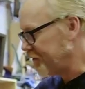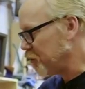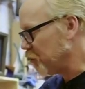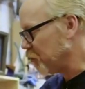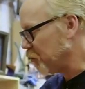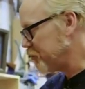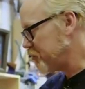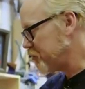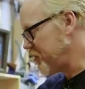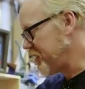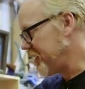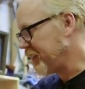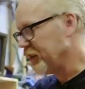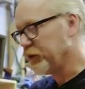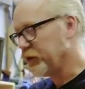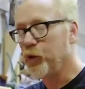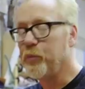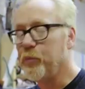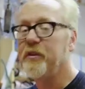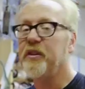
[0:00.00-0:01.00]
If you're
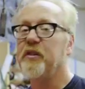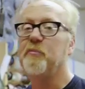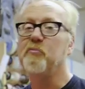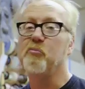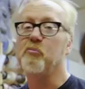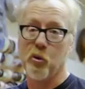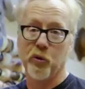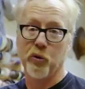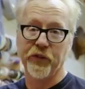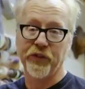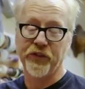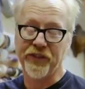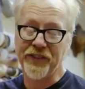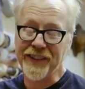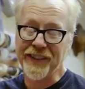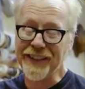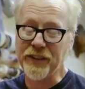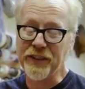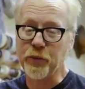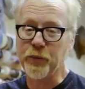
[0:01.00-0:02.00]
machining aluminum or
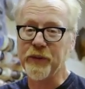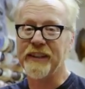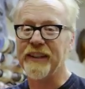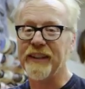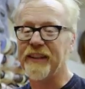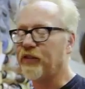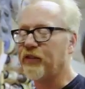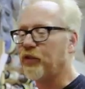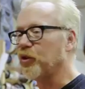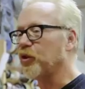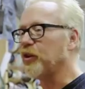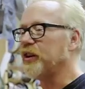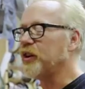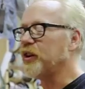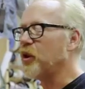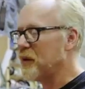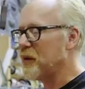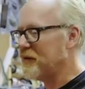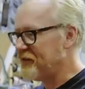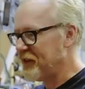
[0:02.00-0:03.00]
steel with this, you're going
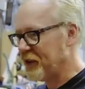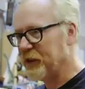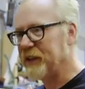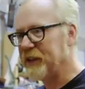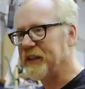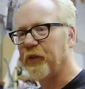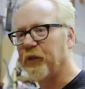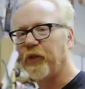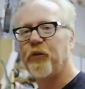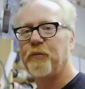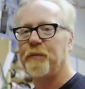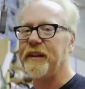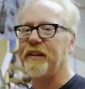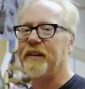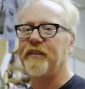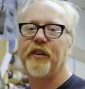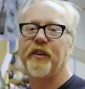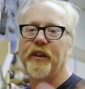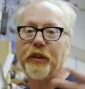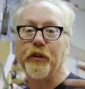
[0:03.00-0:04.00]
to go at very different speeds.